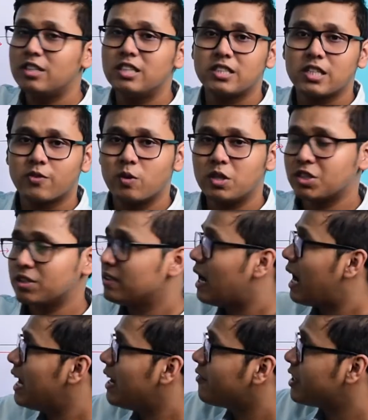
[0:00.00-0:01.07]
this equation,
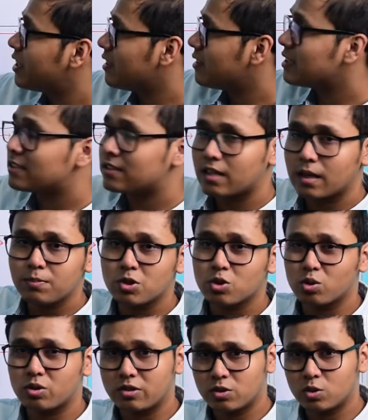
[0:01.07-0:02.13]
I have written the steps
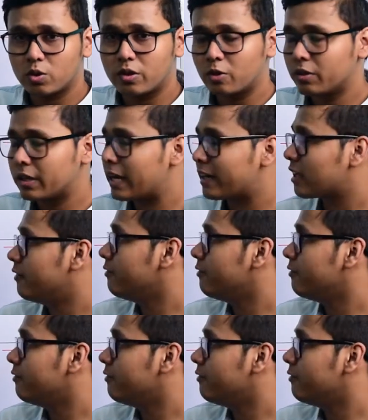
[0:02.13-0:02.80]
so you don't get